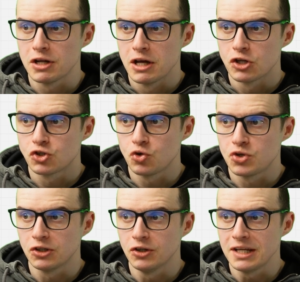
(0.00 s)
to
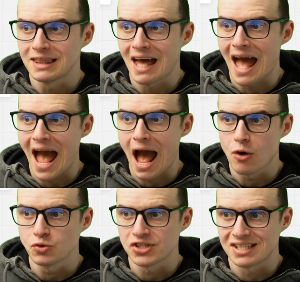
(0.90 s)
delete the
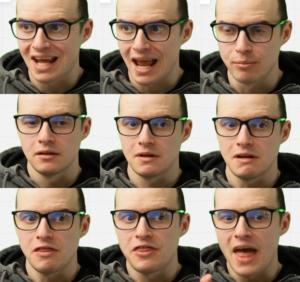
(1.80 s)
house table,
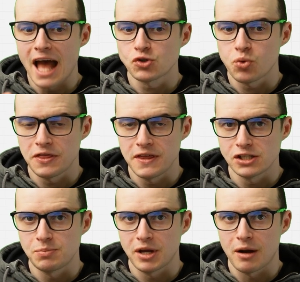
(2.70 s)
that's where things
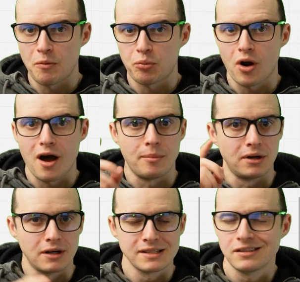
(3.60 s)
become a problem.
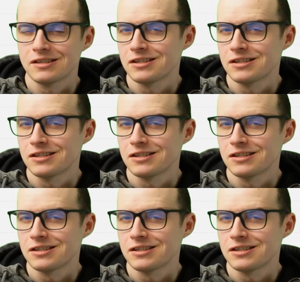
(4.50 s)
Let's listen to